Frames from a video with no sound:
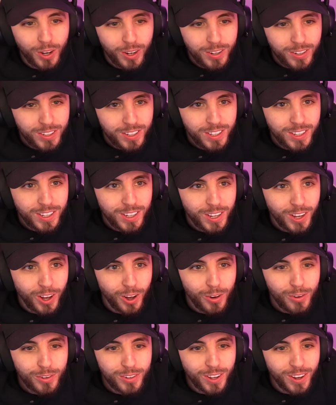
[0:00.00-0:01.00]
on.
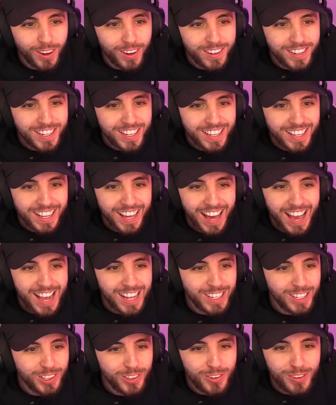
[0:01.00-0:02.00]
Hold on. Hey,
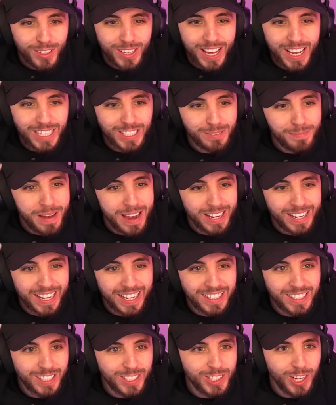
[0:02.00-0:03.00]
the UK's made it
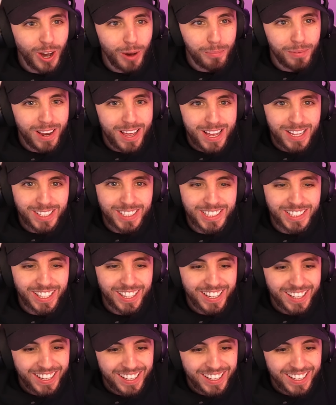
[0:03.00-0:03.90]
in a top list.